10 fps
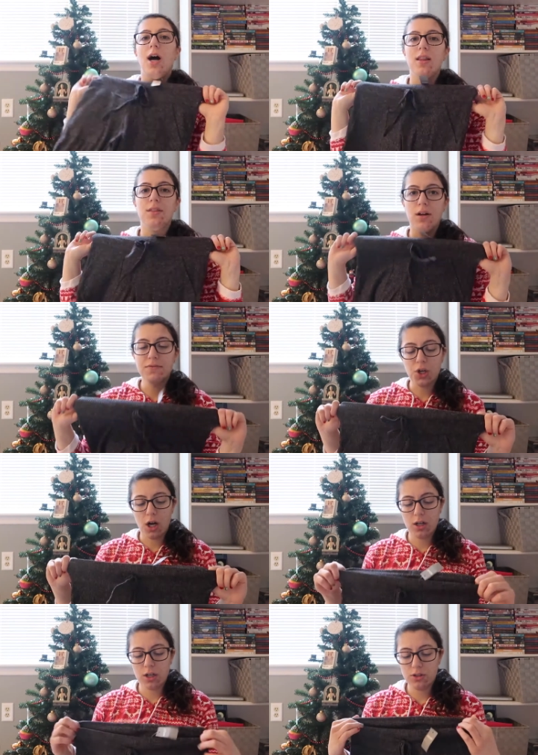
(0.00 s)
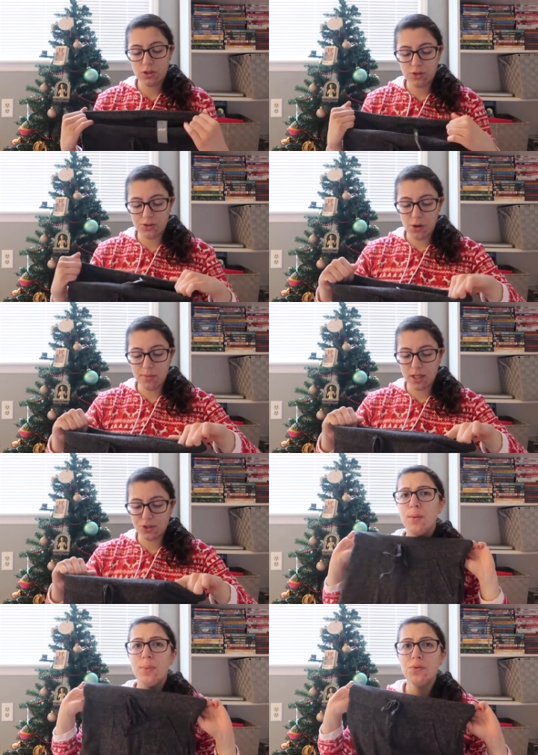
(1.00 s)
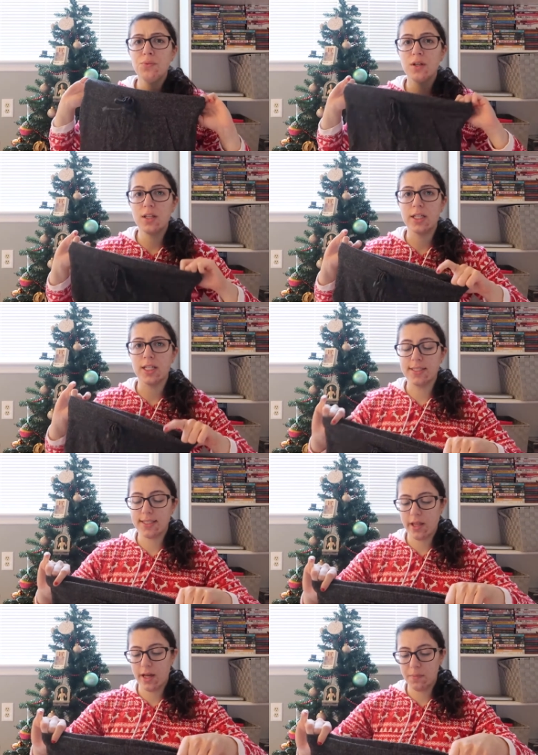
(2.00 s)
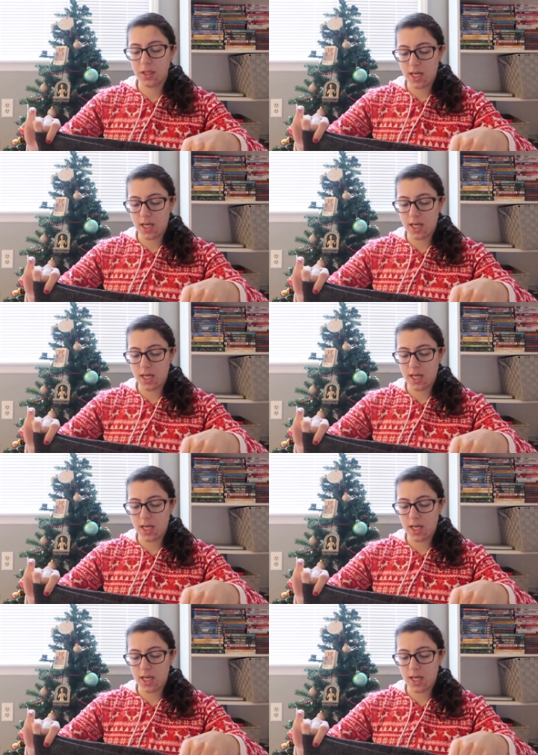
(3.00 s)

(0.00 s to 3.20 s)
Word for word: I love joggers so much. I've been really into them